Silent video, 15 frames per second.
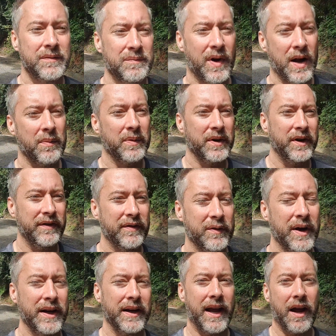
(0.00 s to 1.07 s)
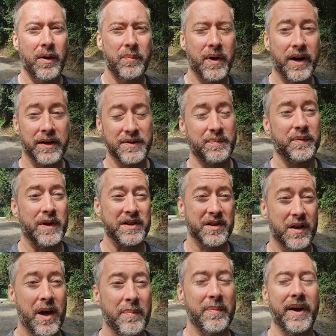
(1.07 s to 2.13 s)
probably even right now, but it's a
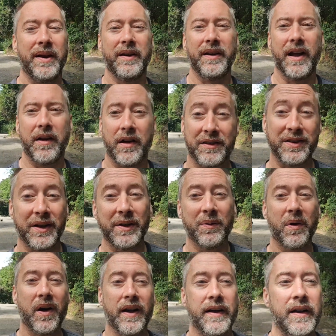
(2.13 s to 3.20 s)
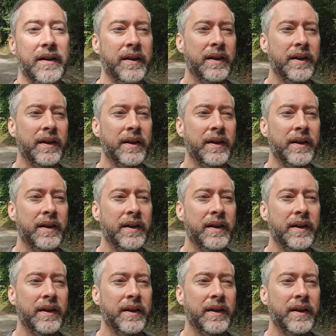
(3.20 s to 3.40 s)
lot better now, and I'll tell you why.